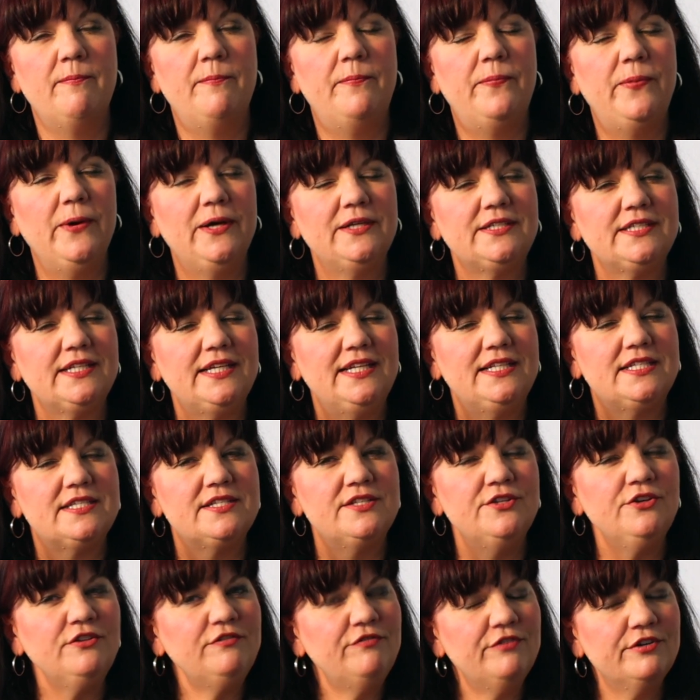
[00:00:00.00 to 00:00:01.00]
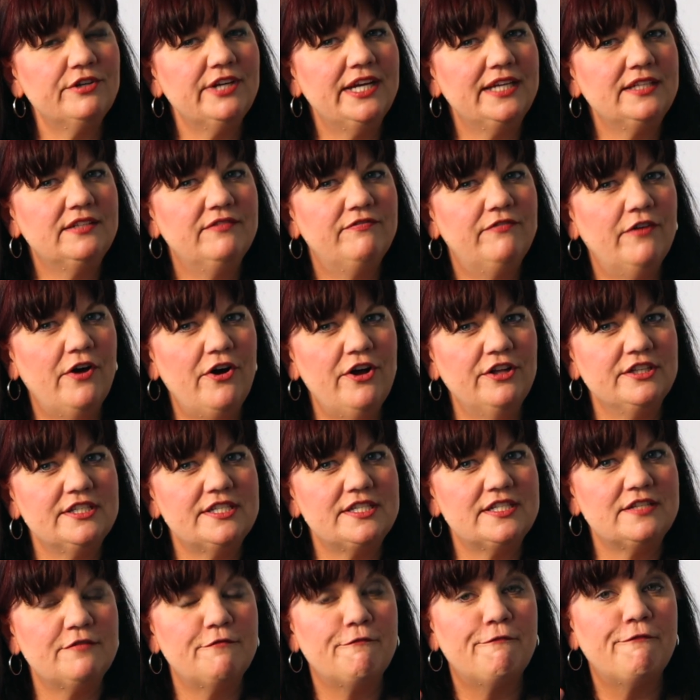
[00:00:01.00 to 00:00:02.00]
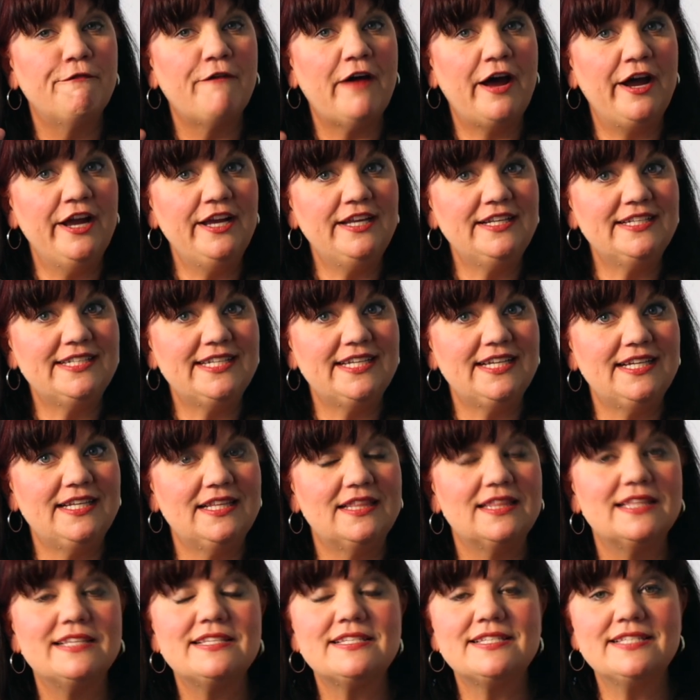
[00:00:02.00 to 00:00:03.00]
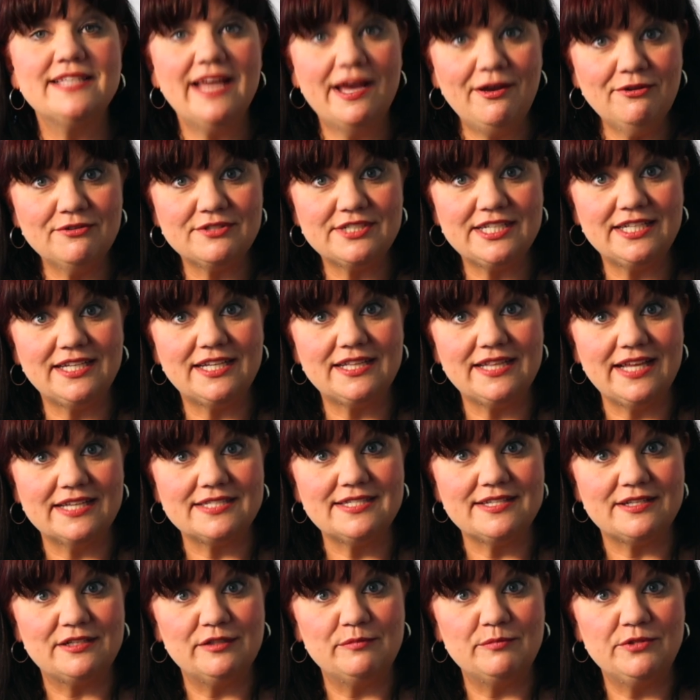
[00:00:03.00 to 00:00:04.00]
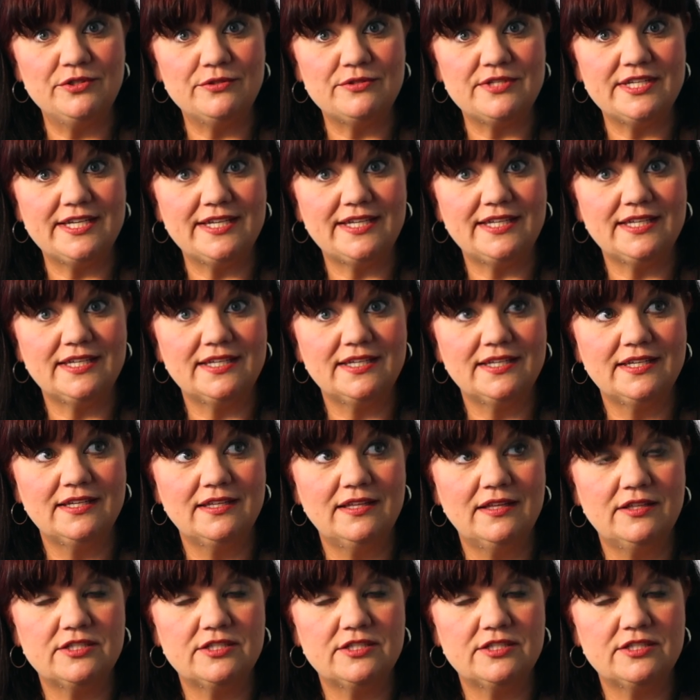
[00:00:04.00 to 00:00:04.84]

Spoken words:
but it's not very advanced finding the sound in classical music.